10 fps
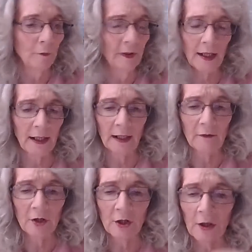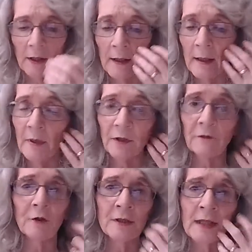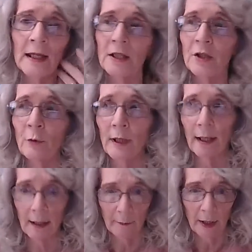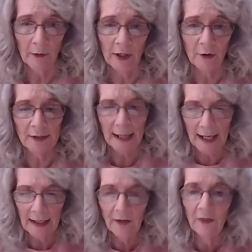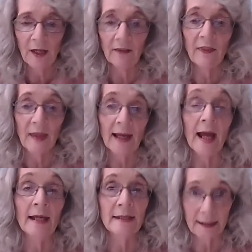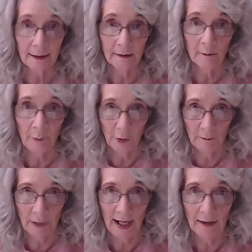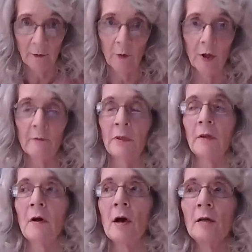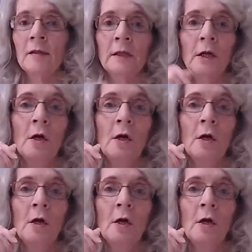thinking of sharing, but the first thing I do when I come out here is anything that I didn't put back where it belongs